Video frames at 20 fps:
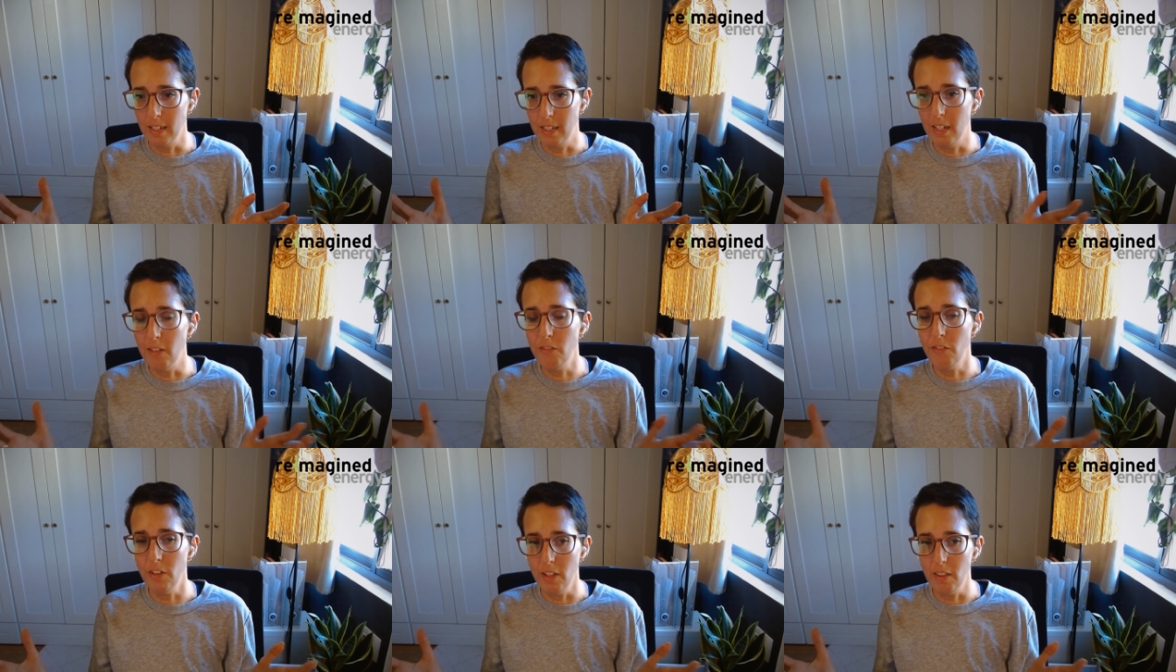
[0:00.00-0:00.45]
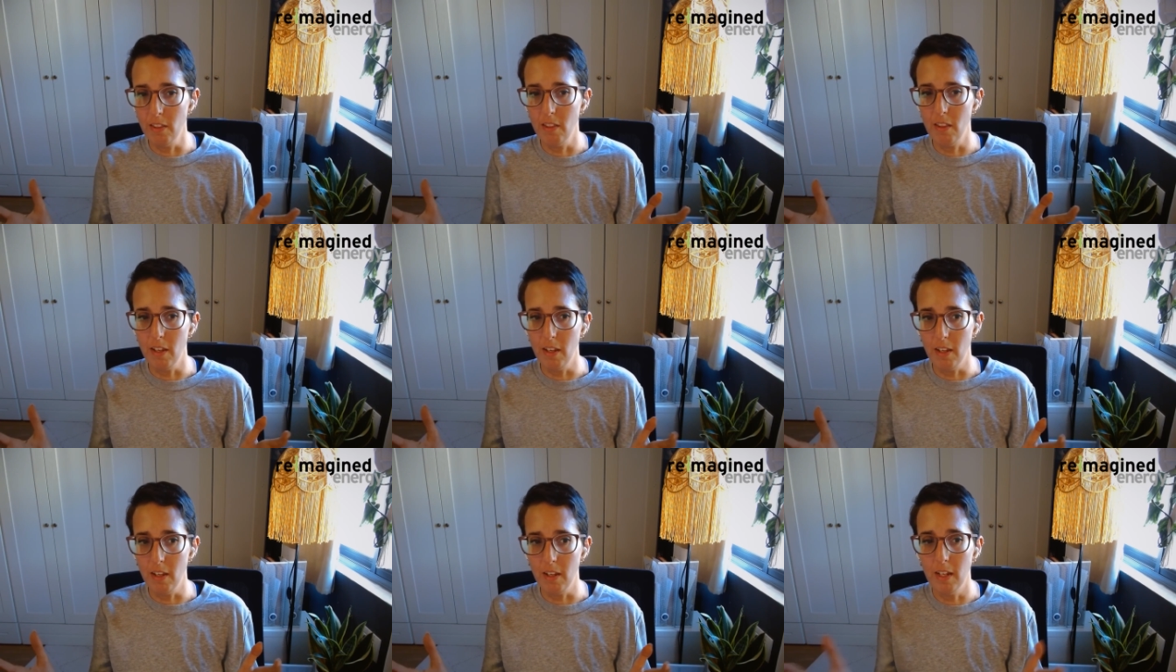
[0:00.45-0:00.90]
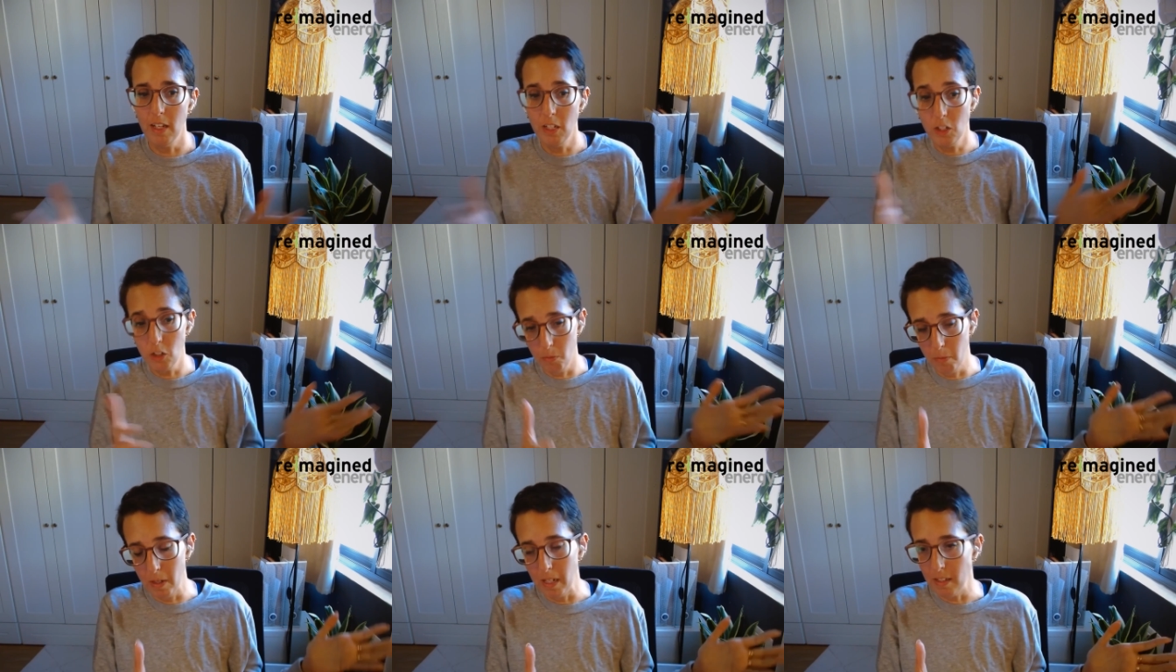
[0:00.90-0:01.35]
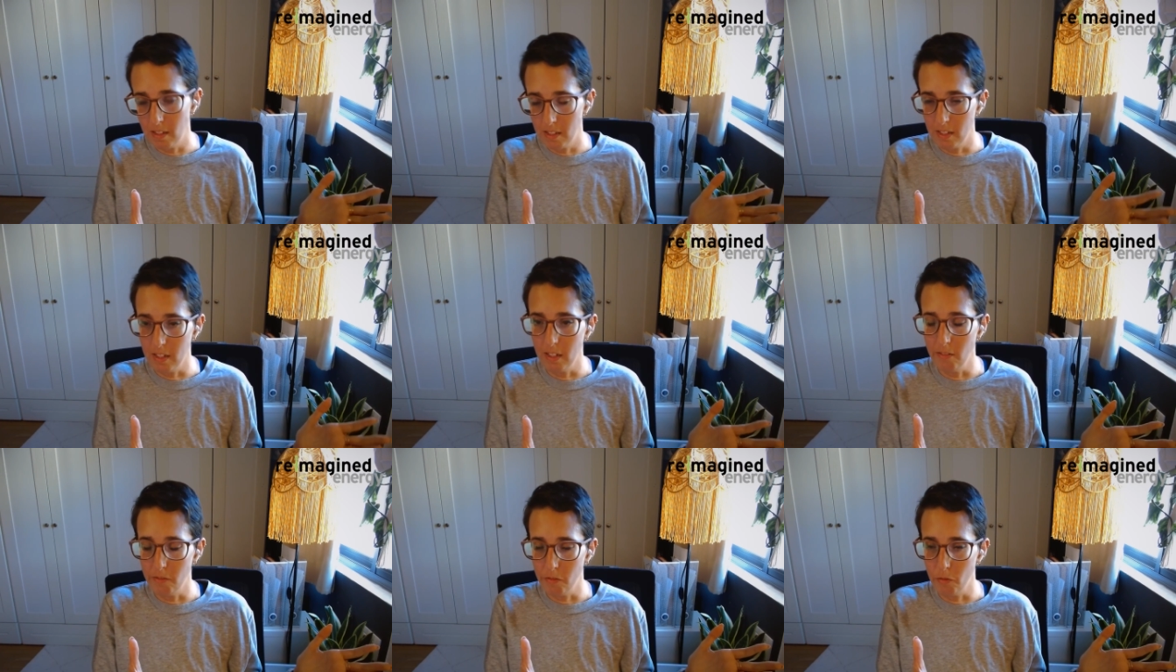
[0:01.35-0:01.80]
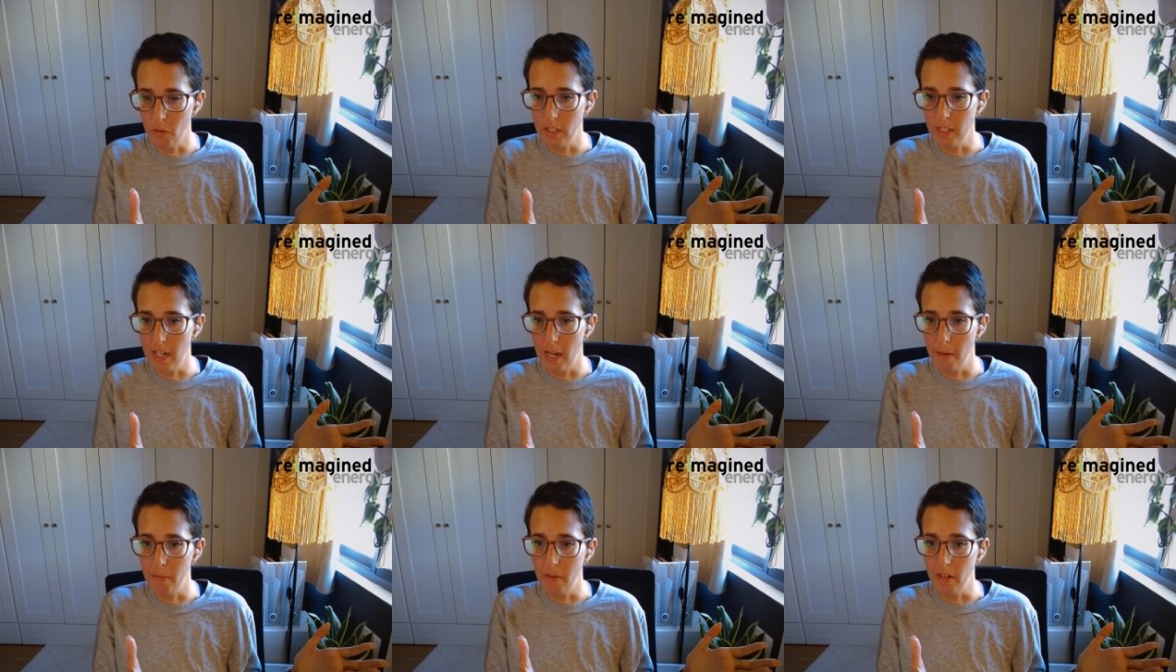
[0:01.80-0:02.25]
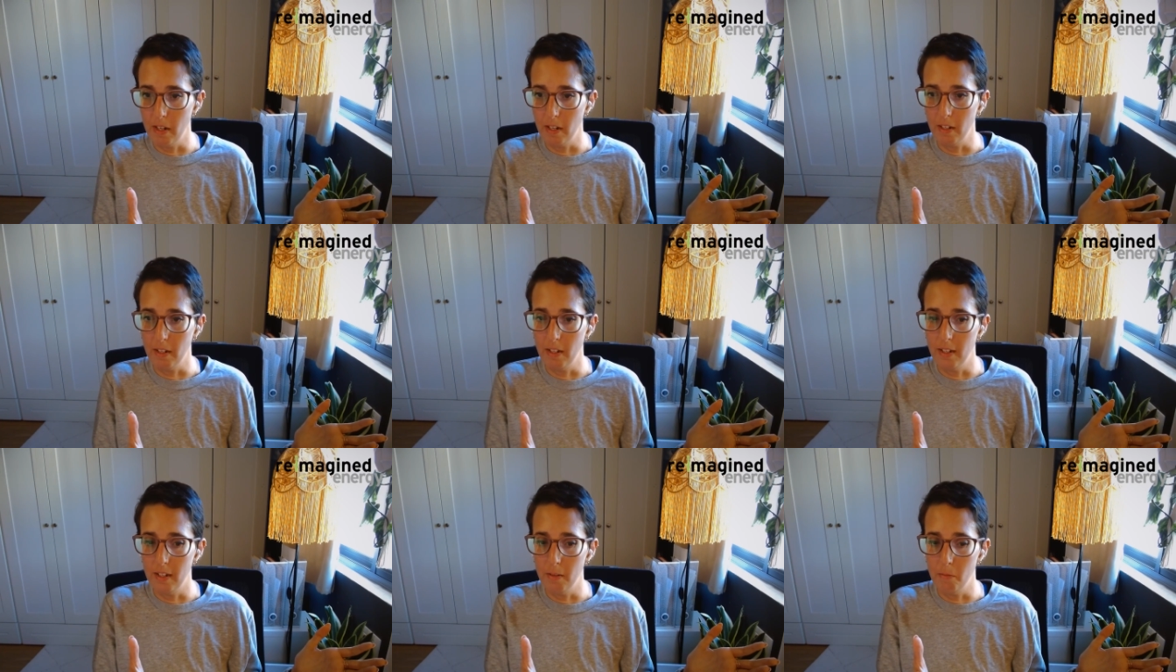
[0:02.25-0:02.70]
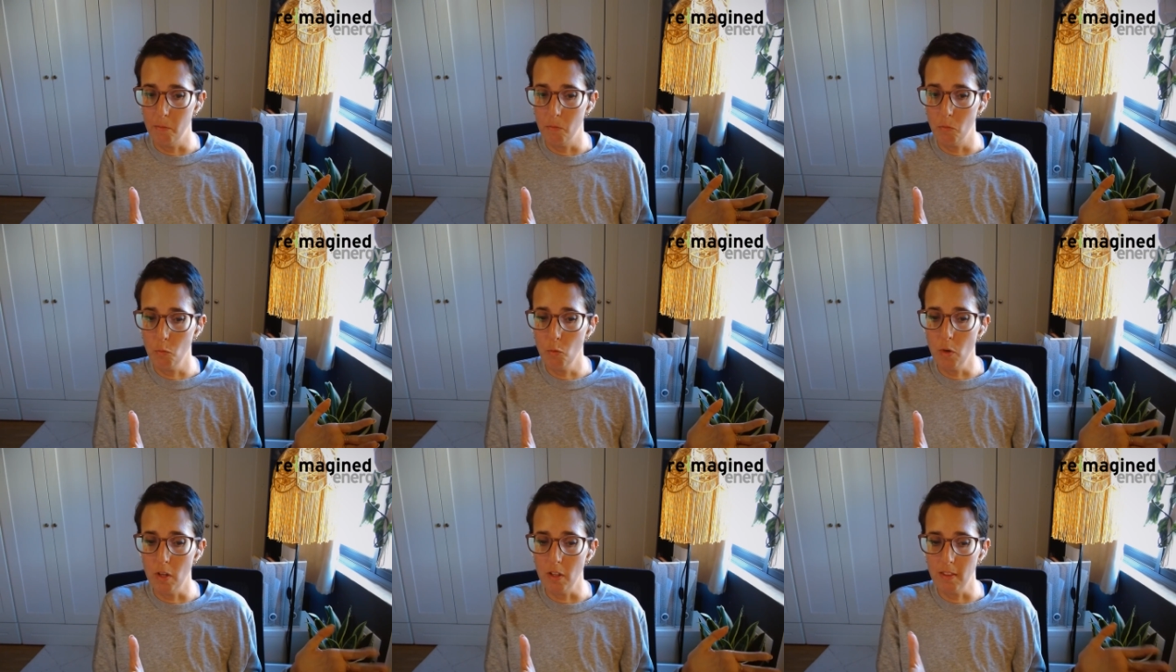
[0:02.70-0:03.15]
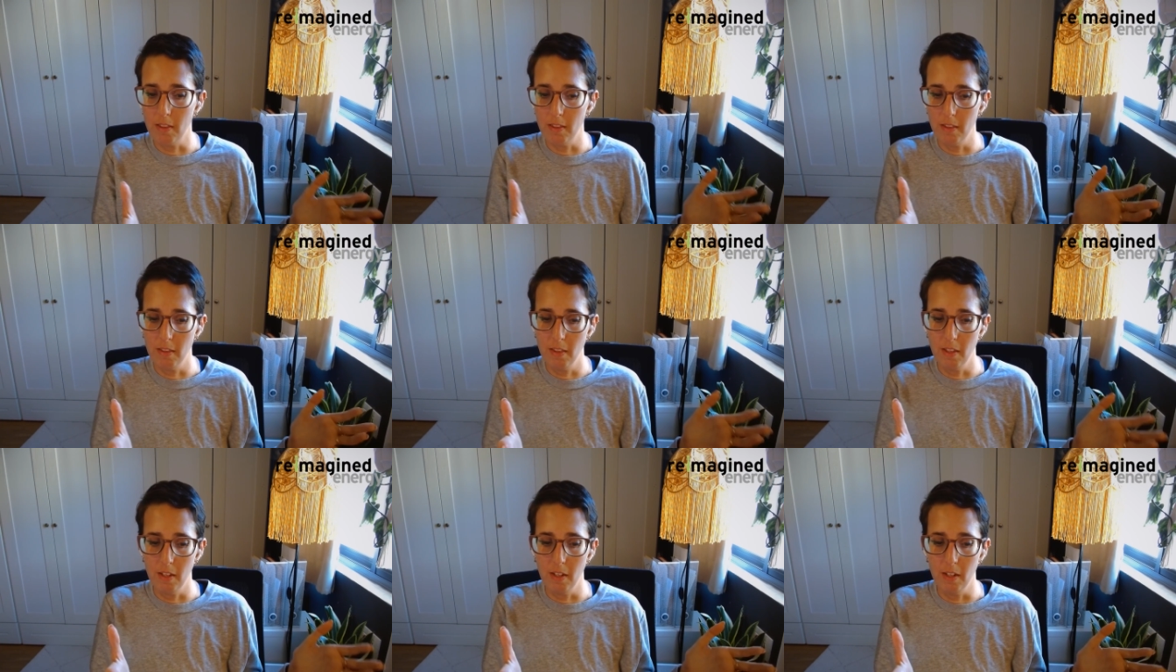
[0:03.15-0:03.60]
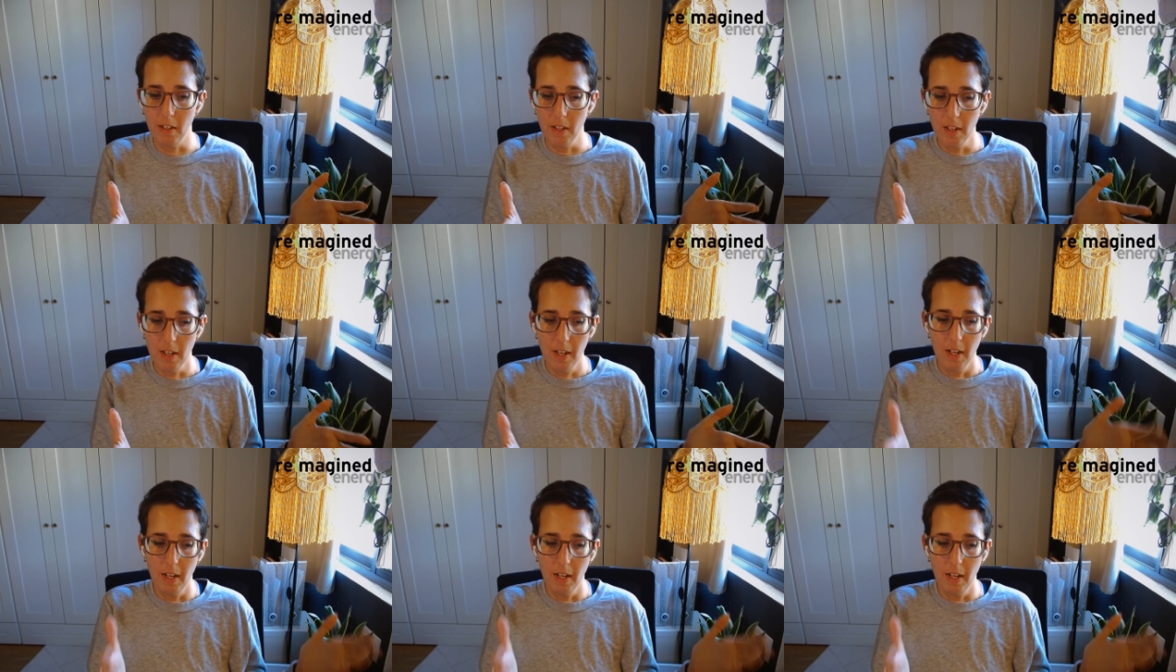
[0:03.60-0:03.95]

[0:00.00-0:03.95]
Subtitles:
given the intermittency of what's happening with the